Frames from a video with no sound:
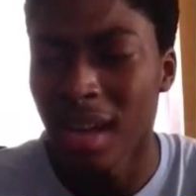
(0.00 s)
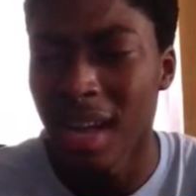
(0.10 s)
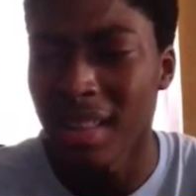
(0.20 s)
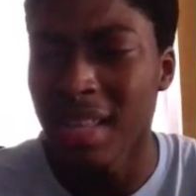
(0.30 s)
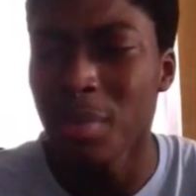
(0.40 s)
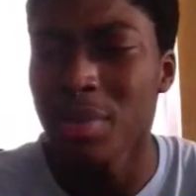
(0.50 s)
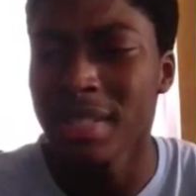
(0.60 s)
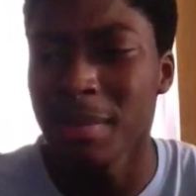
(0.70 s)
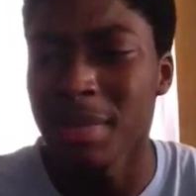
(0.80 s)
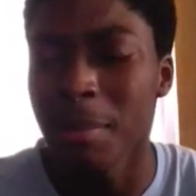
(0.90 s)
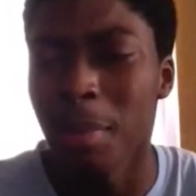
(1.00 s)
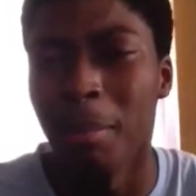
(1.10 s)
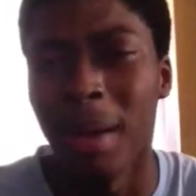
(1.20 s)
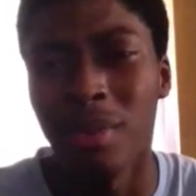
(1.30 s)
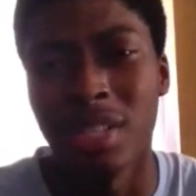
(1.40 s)
I think he was some type
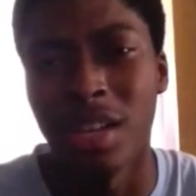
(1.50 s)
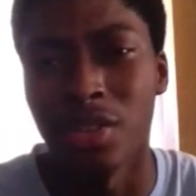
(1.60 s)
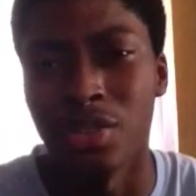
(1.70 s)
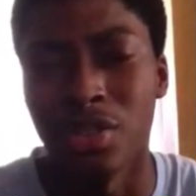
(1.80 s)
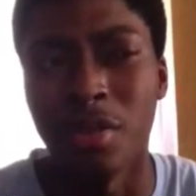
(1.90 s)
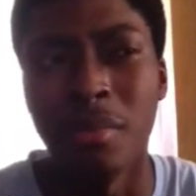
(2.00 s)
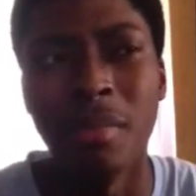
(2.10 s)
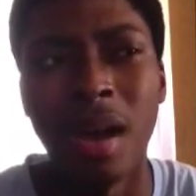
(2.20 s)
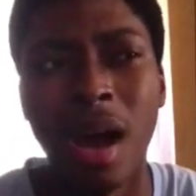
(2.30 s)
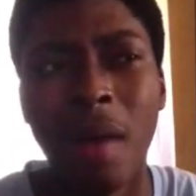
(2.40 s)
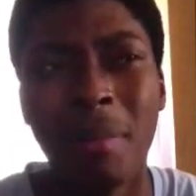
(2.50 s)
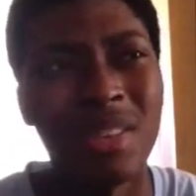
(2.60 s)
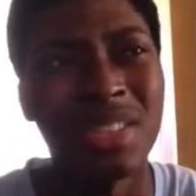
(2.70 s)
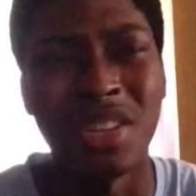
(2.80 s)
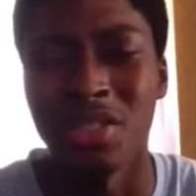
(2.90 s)
of bounty hunter.
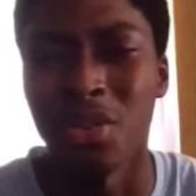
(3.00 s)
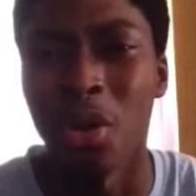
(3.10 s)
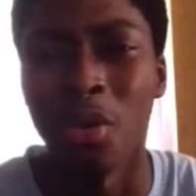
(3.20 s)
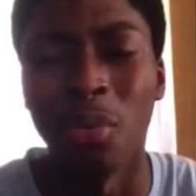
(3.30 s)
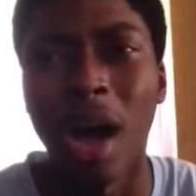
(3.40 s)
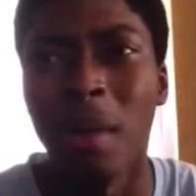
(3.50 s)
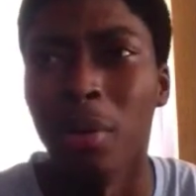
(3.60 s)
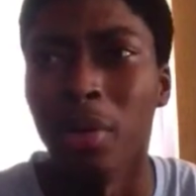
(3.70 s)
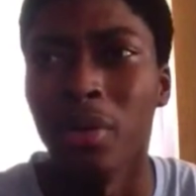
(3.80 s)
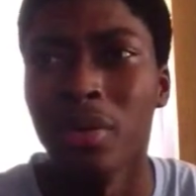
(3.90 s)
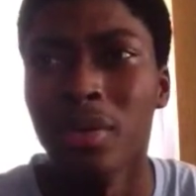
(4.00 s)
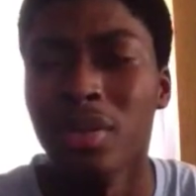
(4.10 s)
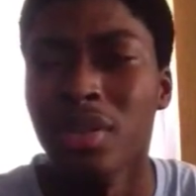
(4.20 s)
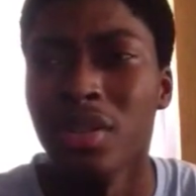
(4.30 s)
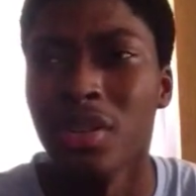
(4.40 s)
bounty hunter or a robber
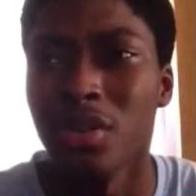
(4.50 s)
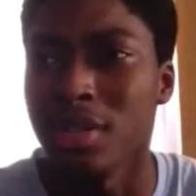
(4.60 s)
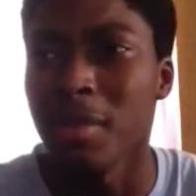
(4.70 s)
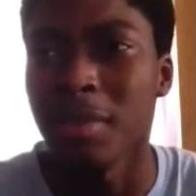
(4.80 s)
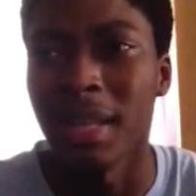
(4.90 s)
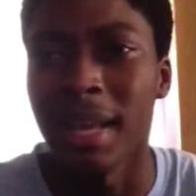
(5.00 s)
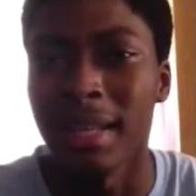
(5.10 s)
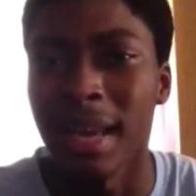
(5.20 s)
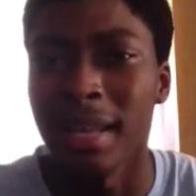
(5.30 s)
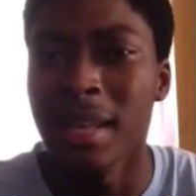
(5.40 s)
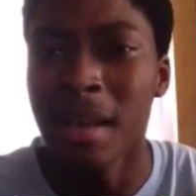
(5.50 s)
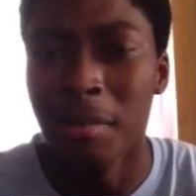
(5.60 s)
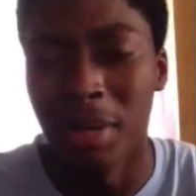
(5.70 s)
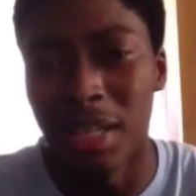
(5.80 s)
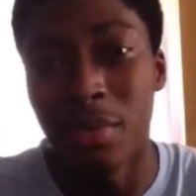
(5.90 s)
or something like that.
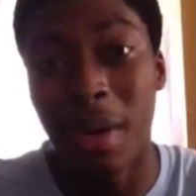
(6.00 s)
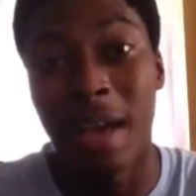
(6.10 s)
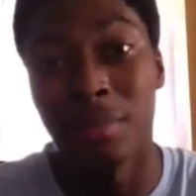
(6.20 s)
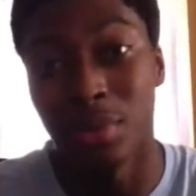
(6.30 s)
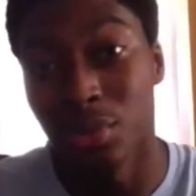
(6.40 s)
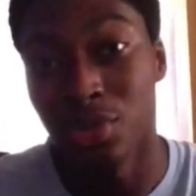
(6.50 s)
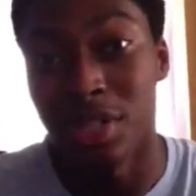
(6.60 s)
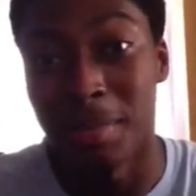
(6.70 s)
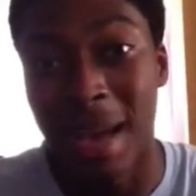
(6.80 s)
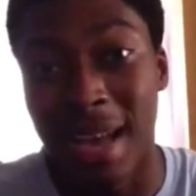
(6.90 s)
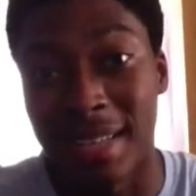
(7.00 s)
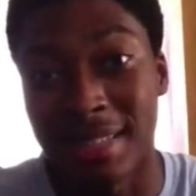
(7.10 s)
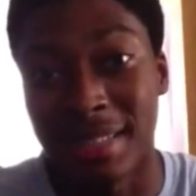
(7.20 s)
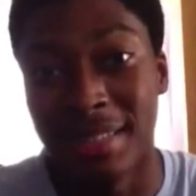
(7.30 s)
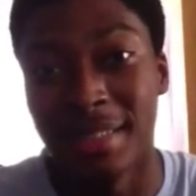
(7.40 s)
But he grabs Luffy's
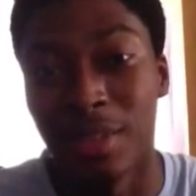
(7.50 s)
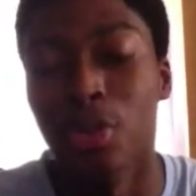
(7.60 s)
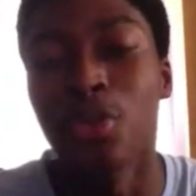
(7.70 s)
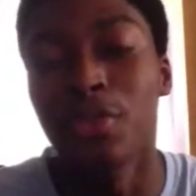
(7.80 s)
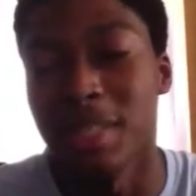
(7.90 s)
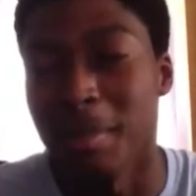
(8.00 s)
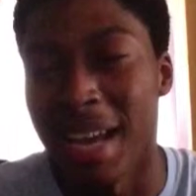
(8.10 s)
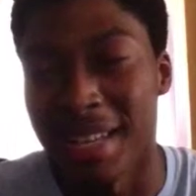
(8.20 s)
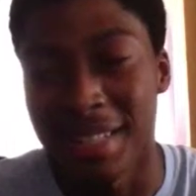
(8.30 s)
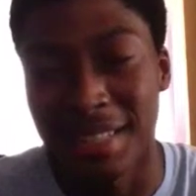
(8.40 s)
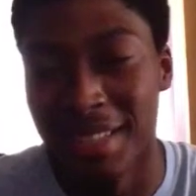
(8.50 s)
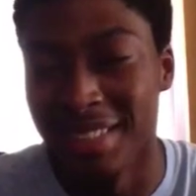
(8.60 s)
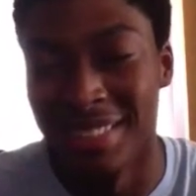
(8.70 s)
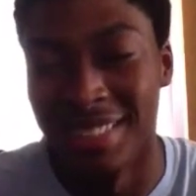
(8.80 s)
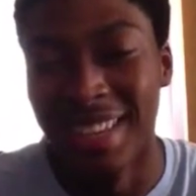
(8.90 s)
mask.
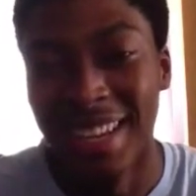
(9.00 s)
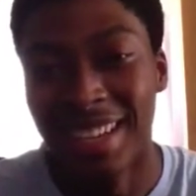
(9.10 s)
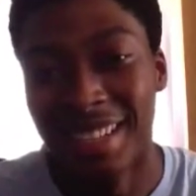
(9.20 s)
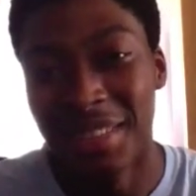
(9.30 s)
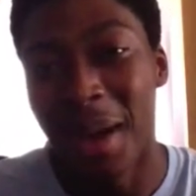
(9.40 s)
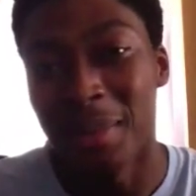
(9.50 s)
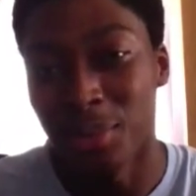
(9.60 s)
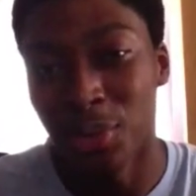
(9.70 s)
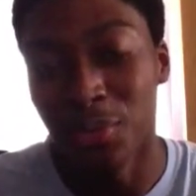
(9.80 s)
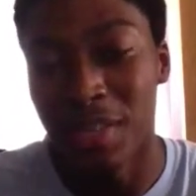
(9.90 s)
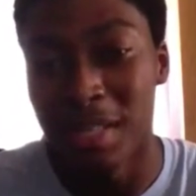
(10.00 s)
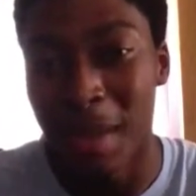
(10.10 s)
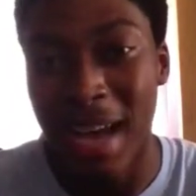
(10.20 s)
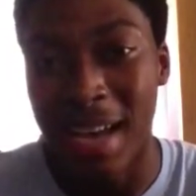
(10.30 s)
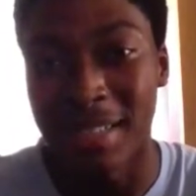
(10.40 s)
He grabs Luffy's
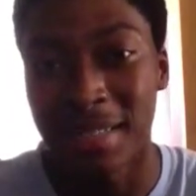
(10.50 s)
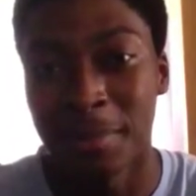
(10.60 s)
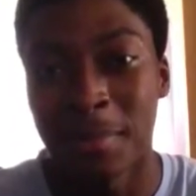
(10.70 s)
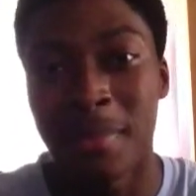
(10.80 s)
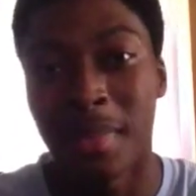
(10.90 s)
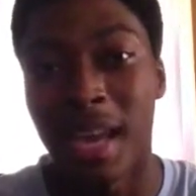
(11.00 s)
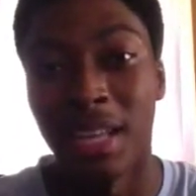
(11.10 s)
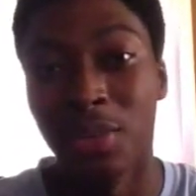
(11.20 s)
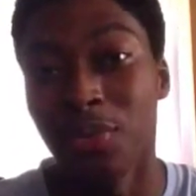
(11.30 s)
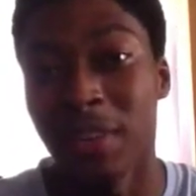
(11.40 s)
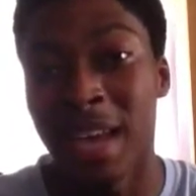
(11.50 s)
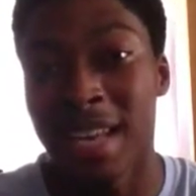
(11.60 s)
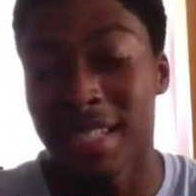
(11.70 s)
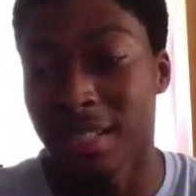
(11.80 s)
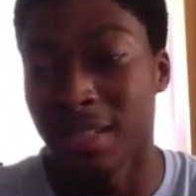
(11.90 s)
mask, and Luffy
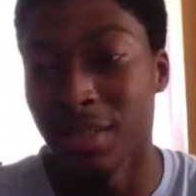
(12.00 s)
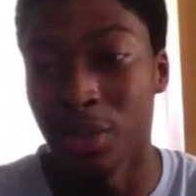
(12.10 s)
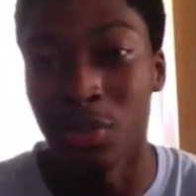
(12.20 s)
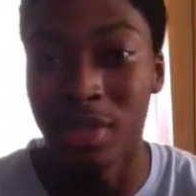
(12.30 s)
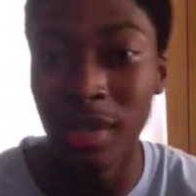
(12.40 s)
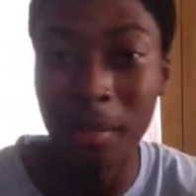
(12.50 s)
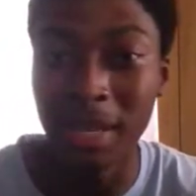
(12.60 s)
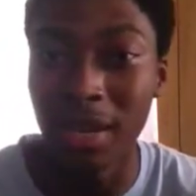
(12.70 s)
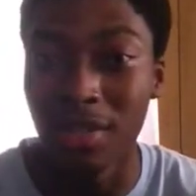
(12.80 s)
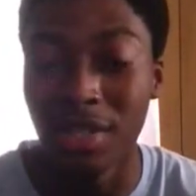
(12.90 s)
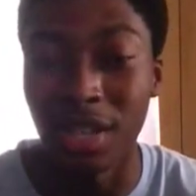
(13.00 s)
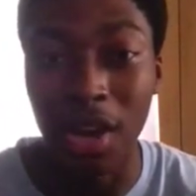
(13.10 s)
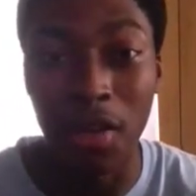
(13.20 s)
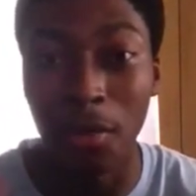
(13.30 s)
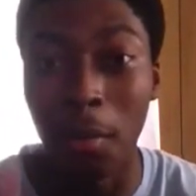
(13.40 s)
has to use something else to
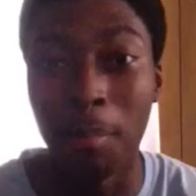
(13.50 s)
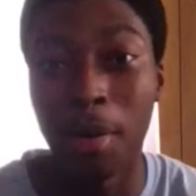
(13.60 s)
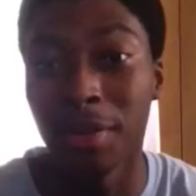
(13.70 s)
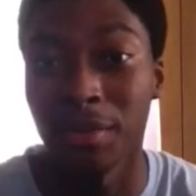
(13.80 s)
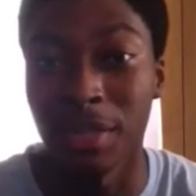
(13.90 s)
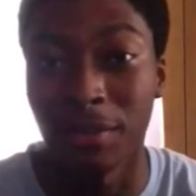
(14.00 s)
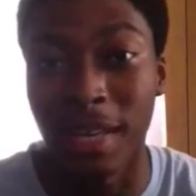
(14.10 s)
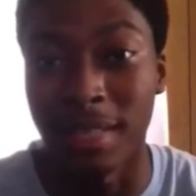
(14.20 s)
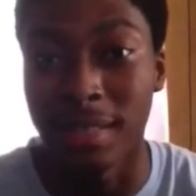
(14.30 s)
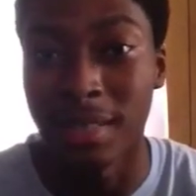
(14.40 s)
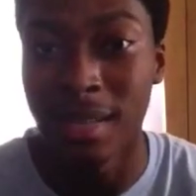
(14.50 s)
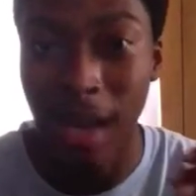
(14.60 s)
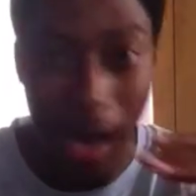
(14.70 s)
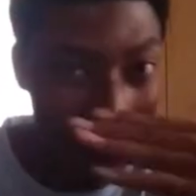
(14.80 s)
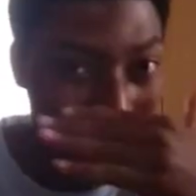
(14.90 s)
cover up part of his face.
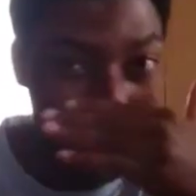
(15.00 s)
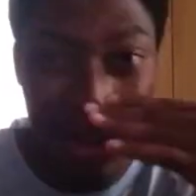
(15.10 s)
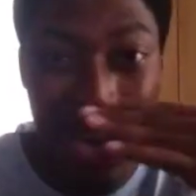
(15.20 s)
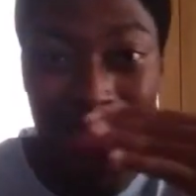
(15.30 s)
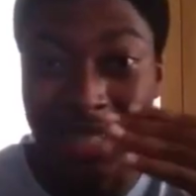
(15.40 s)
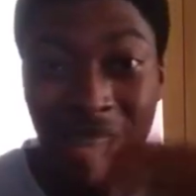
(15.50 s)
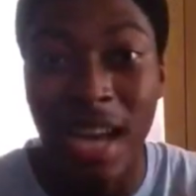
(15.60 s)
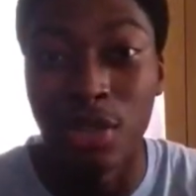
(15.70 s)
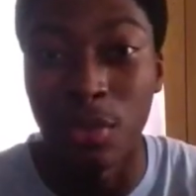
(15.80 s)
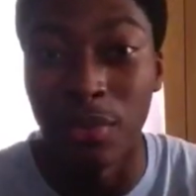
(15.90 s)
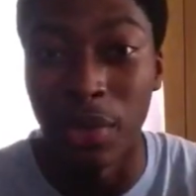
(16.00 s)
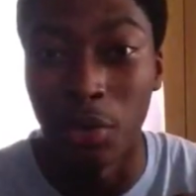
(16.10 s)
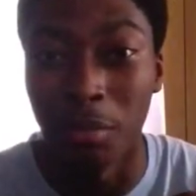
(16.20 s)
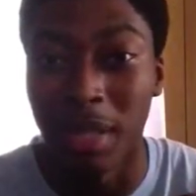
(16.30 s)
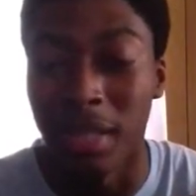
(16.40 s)
I mean, he still has his eyes
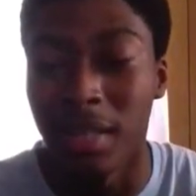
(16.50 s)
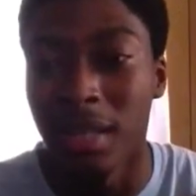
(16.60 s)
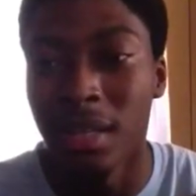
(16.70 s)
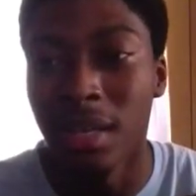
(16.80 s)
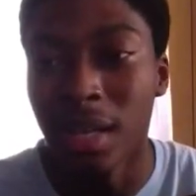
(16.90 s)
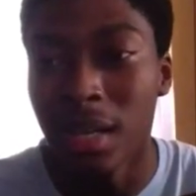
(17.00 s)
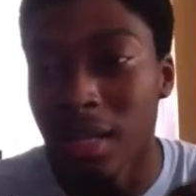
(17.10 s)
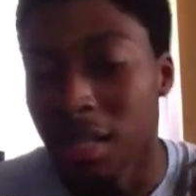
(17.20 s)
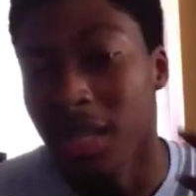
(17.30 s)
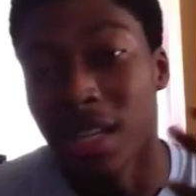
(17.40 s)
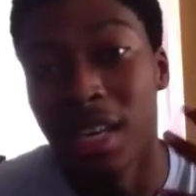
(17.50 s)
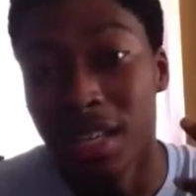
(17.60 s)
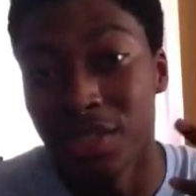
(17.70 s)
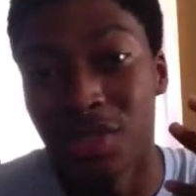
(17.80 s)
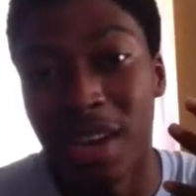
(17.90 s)
revealed, but
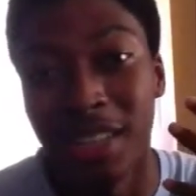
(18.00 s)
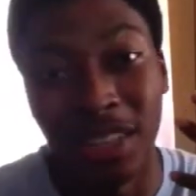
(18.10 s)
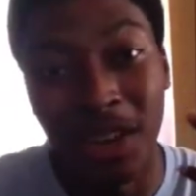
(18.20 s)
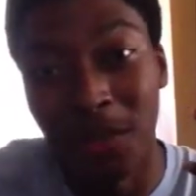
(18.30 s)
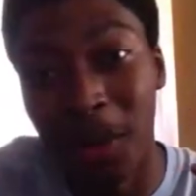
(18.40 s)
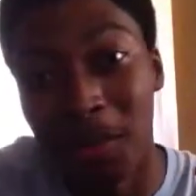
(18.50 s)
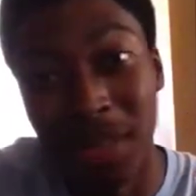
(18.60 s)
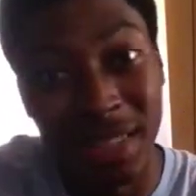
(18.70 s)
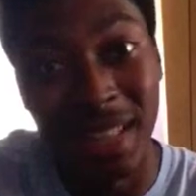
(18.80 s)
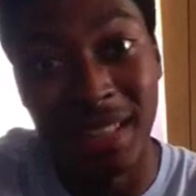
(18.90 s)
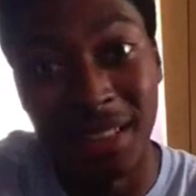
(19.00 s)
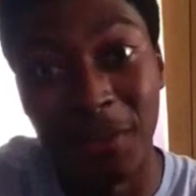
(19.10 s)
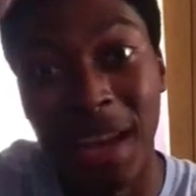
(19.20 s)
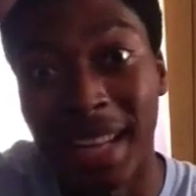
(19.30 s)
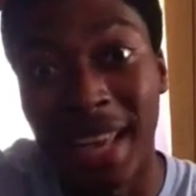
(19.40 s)
he's trying to cover up the
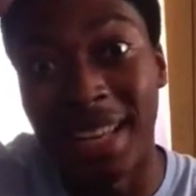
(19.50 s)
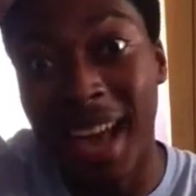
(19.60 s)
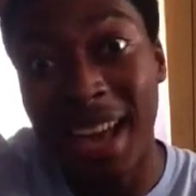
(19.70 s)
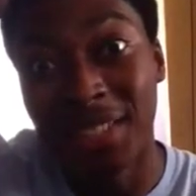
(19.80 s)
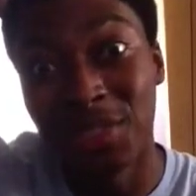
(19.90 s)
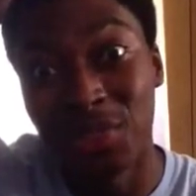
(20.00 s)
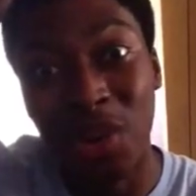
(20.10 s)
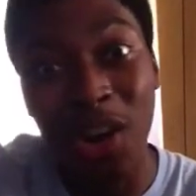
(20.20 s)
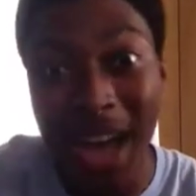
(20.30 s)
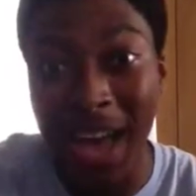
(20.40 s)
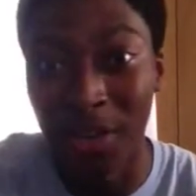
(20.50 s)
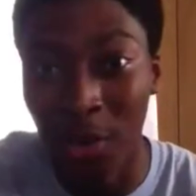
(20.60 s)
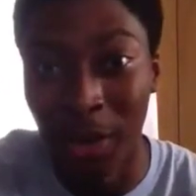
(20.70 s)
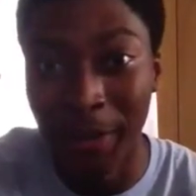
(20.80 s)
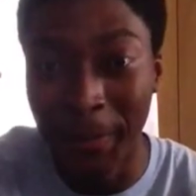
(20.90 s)
fact that he has a straw hat
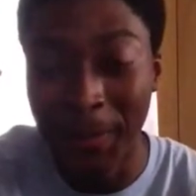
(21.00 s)
on